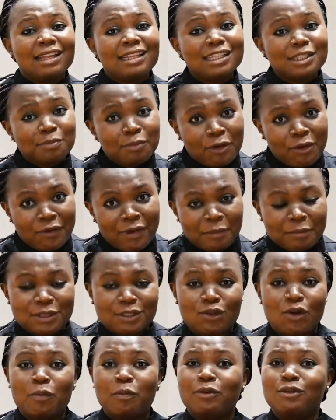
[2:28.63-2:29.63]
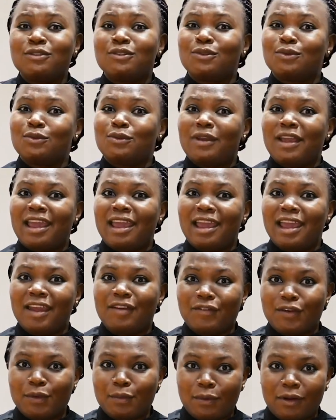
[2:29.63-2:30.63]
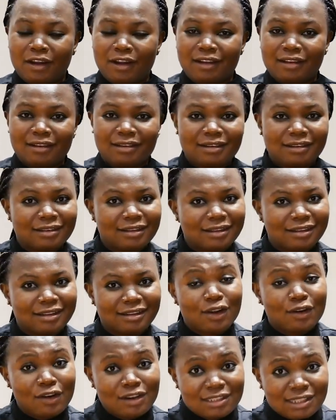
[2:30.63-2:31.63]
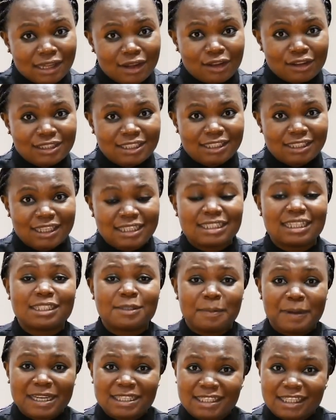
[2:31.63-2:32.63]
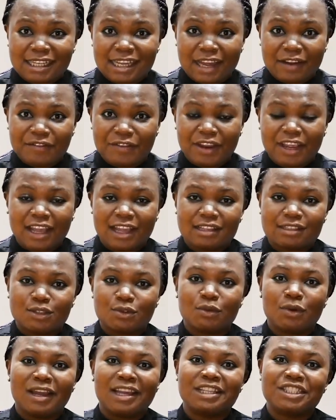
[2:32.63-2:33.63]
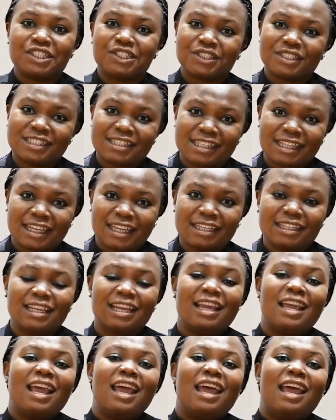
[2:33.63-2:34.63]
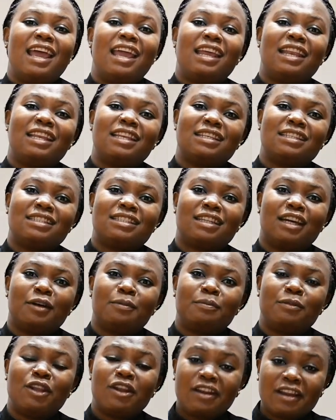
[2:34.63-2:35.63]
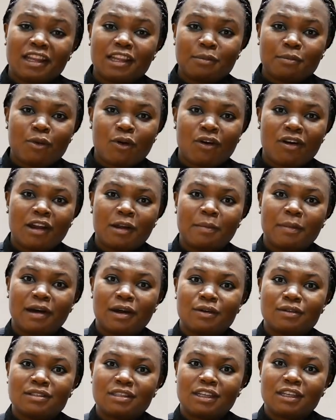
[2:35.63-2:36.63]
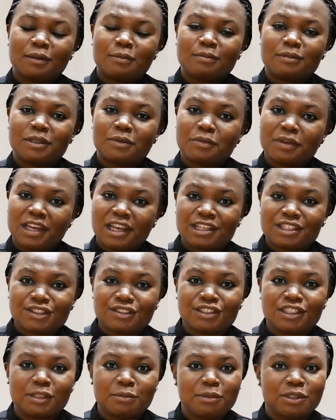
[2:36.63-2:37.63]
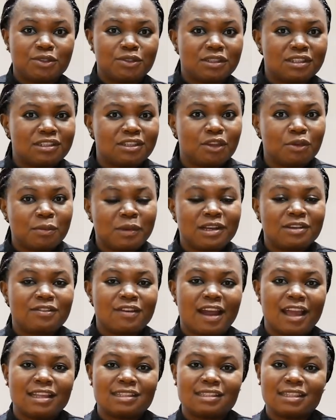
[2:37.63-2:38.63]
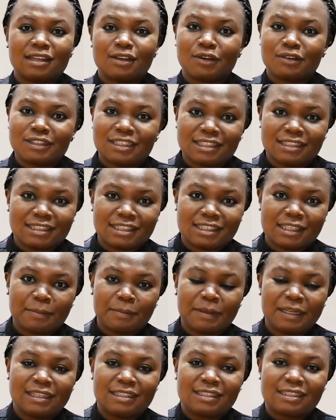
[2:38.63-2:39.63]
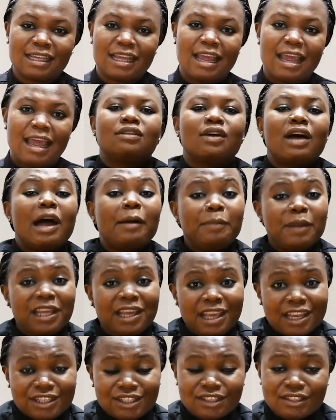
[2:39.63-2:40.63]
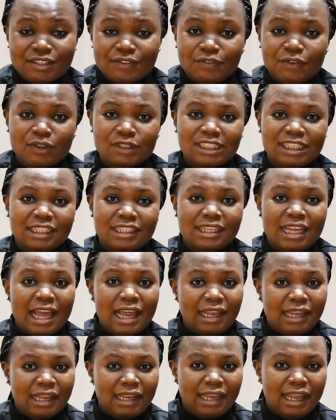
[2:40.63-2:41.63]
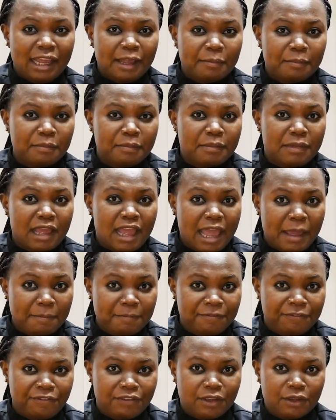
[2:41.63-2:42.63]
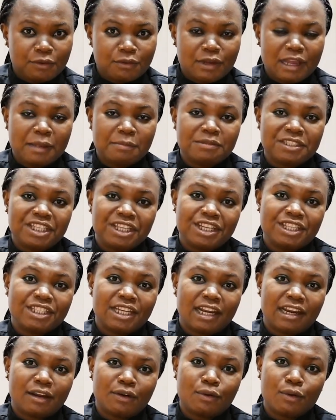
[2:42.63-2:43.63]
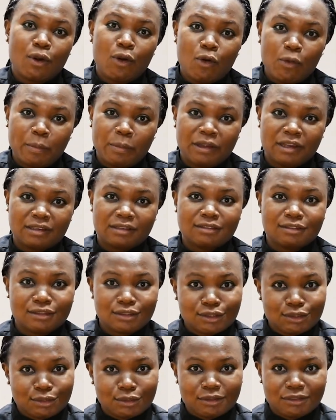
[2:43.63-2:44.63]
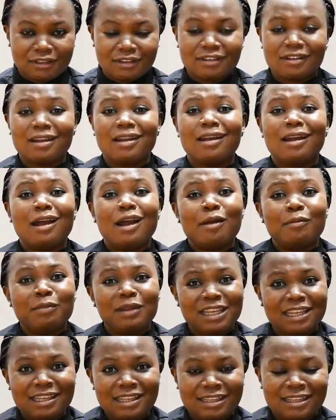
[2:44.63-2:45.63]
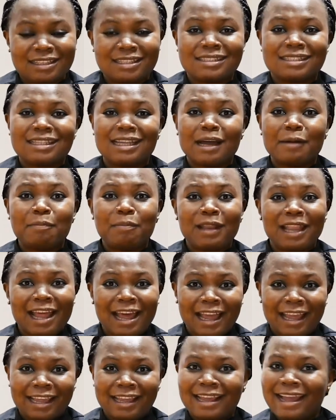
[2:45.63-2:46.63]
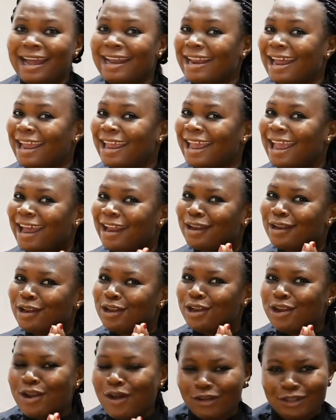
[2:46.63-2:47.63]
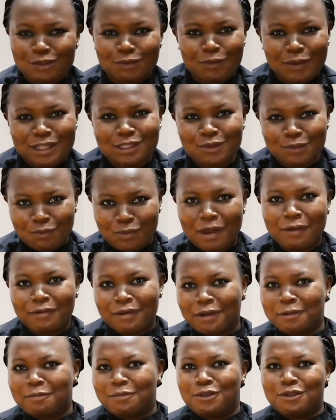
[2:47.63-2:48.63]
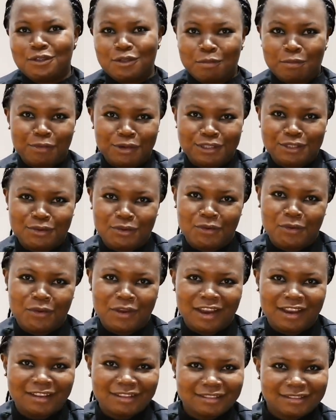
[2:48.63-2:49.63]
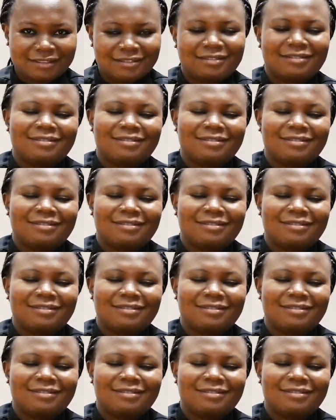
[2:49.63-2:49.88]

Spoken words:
This program is open to everyone across the continent, especially Africans who are interested in learning more about the relationship between human rights and other disciplines. The applications for the LLM, MPhil, MDHR are open soon. Please apply and I cannot wait to welcome you to Pretoria.